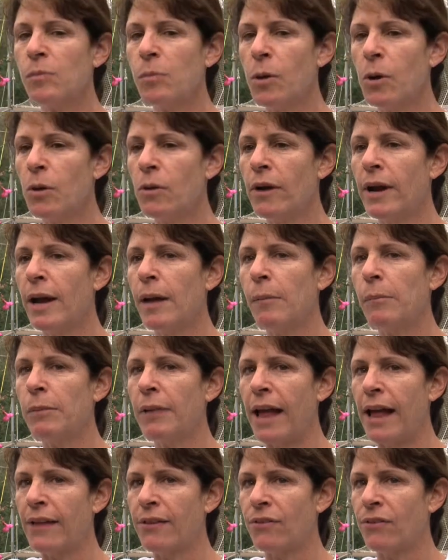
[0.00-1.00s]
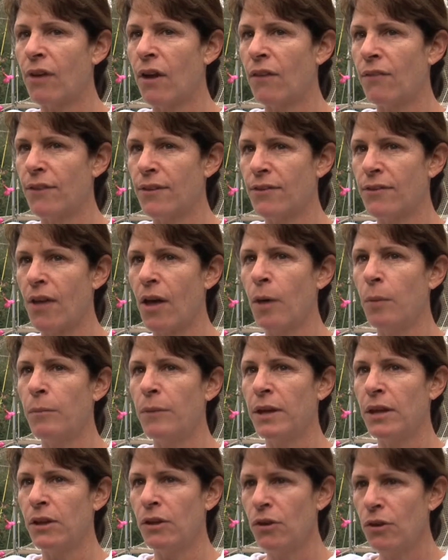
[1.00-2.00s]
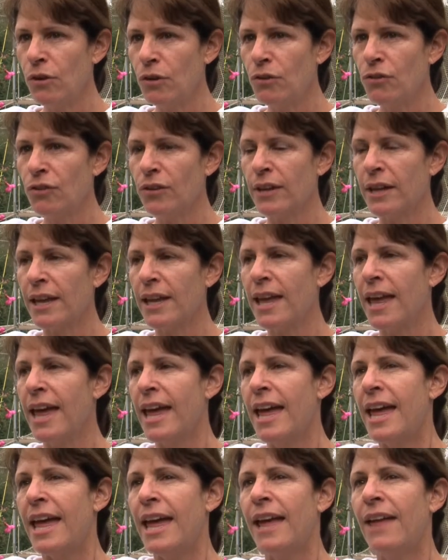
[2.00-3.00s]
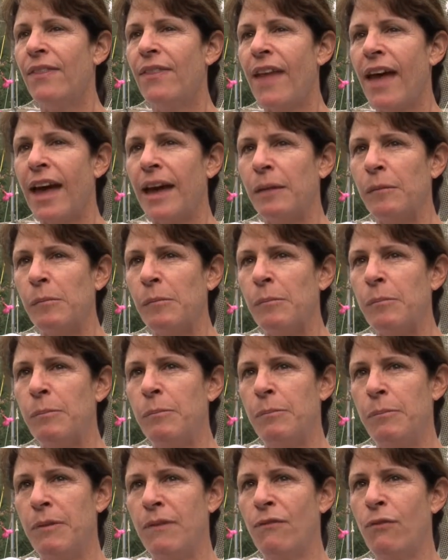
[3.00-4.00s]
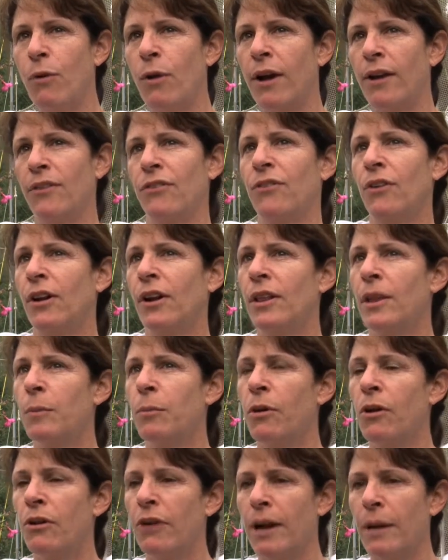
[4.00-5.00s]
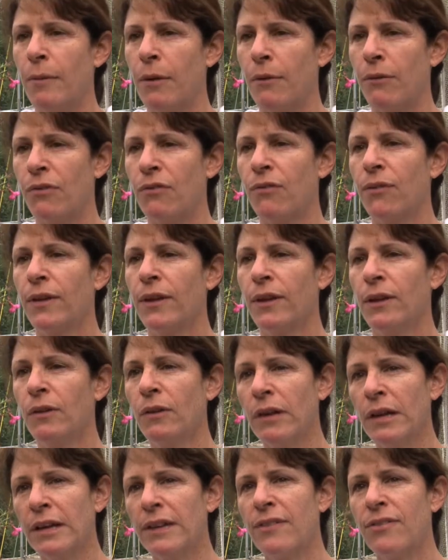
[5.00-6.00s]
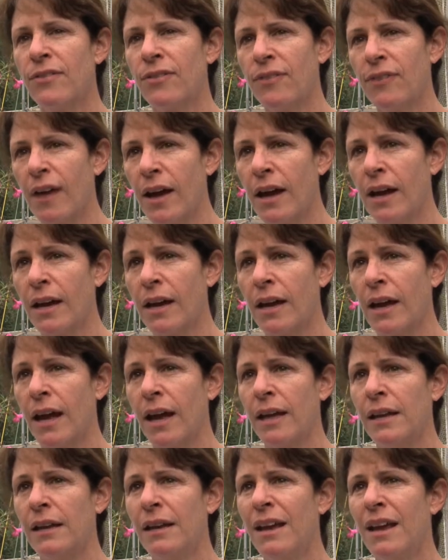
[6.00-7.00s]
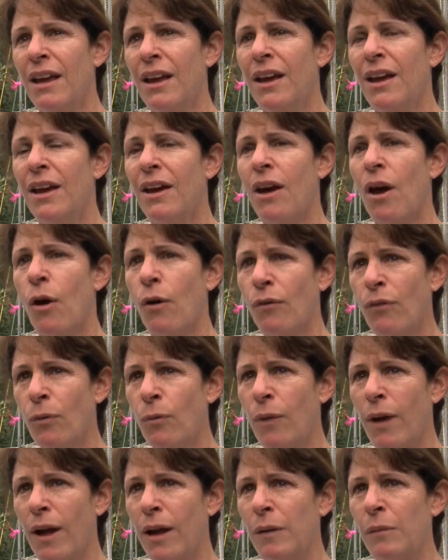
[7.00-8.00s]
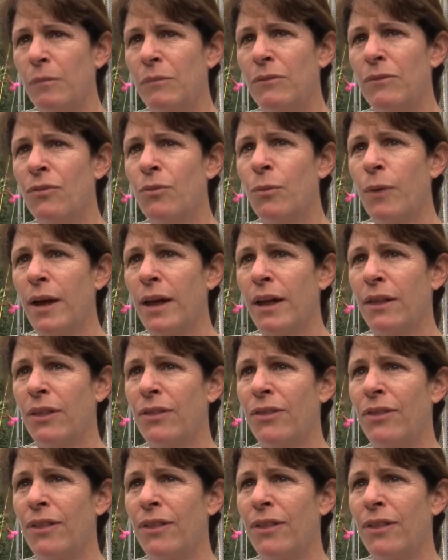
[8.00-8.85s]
program, Blast Off, has helped me hugely in that before I started the program, I was feeling really stuck and overwhelmed with